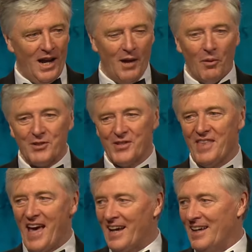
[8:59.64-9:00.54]
I want to
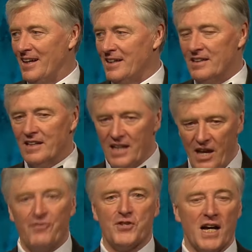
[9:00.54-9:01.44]
thank
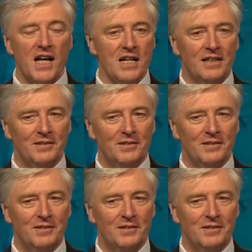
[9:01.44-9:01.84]
IFTA,